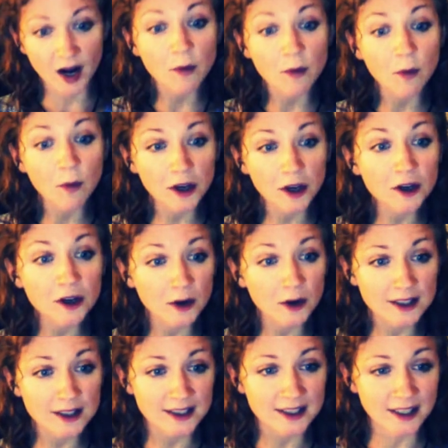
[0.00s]
So. All right, well, what
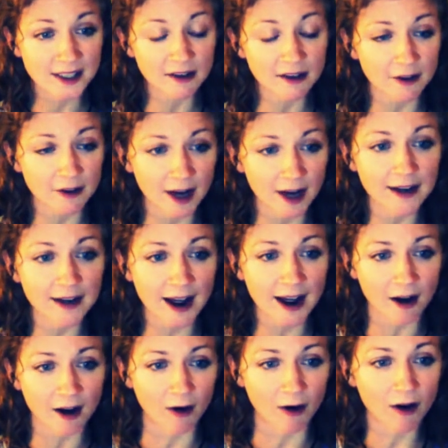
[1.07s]
you're going to see right
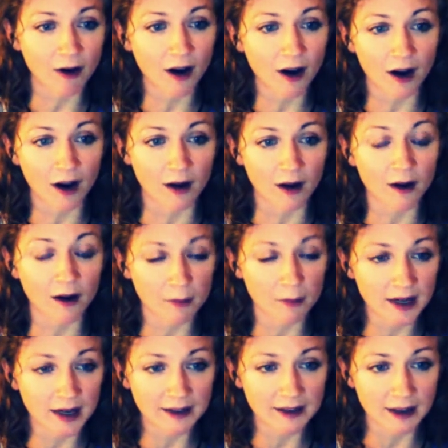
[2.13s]
now,
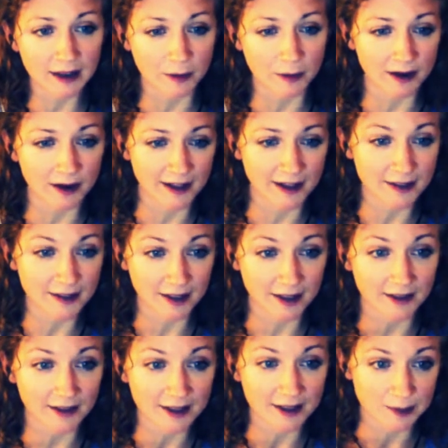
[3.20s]
immediately upon ending
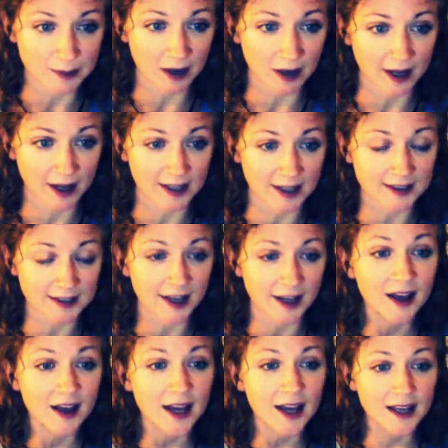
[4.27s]
this podcast,
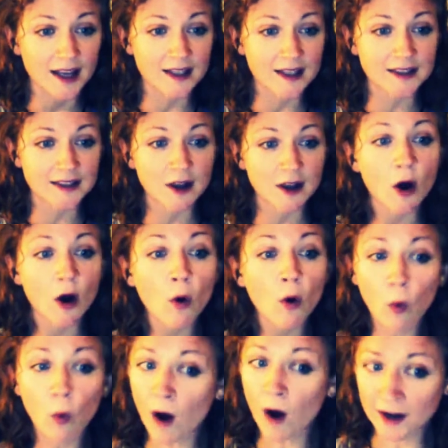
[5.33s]
is
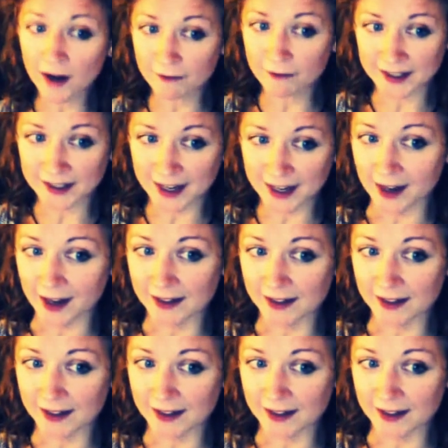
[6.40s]
Juan of the Dead.